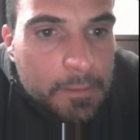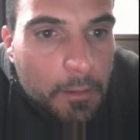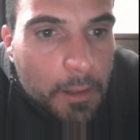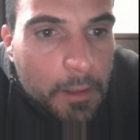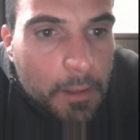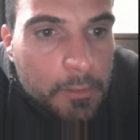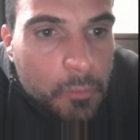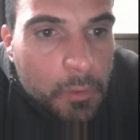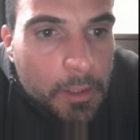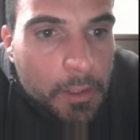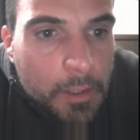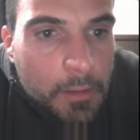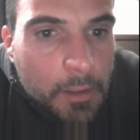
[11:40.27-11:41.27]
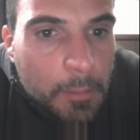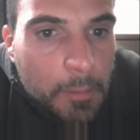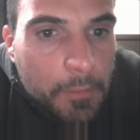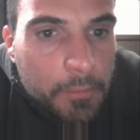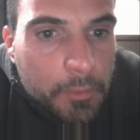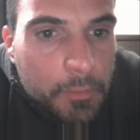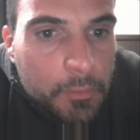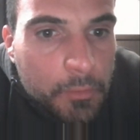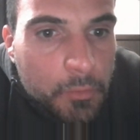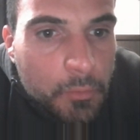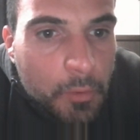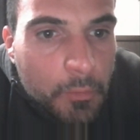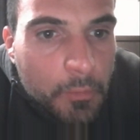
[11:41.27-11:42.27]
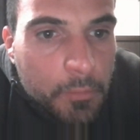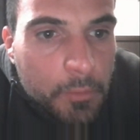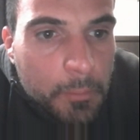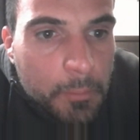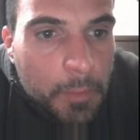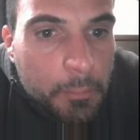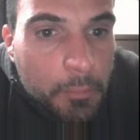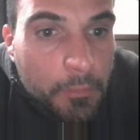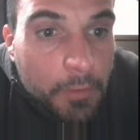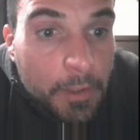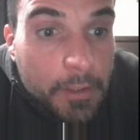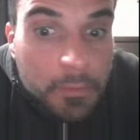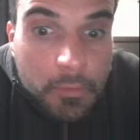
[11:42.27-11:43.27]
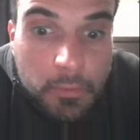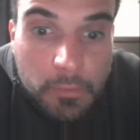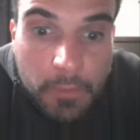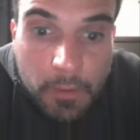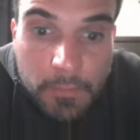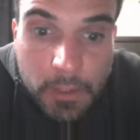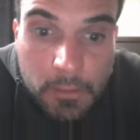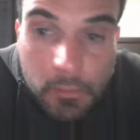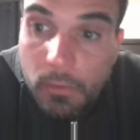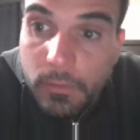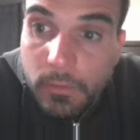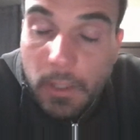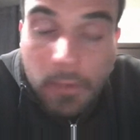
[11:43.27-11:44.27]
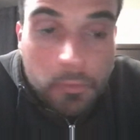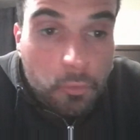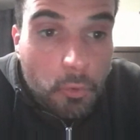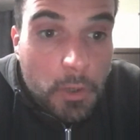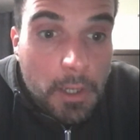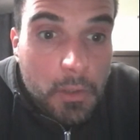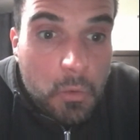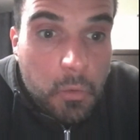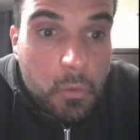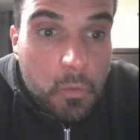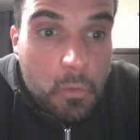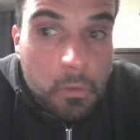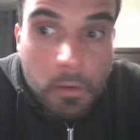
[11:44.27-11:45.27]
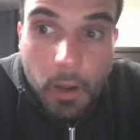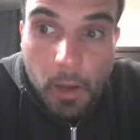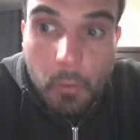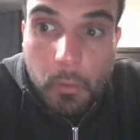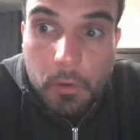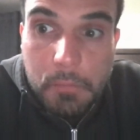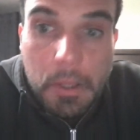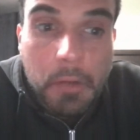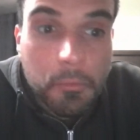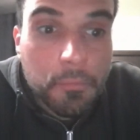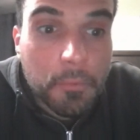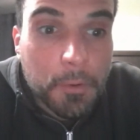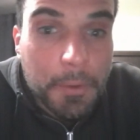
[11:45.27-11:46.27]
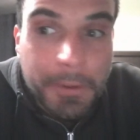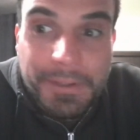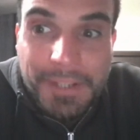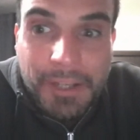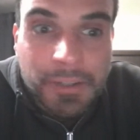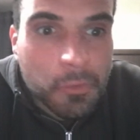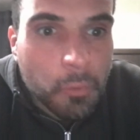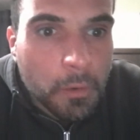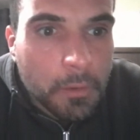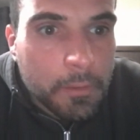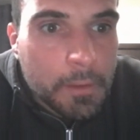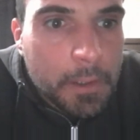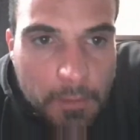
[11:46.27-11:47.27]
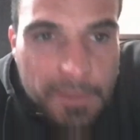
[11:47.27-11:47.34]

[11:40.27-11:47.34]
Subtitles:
and it will kill them after 2 rounds of combat, provided you survive that long. That's really cool. I want to make a tainted one.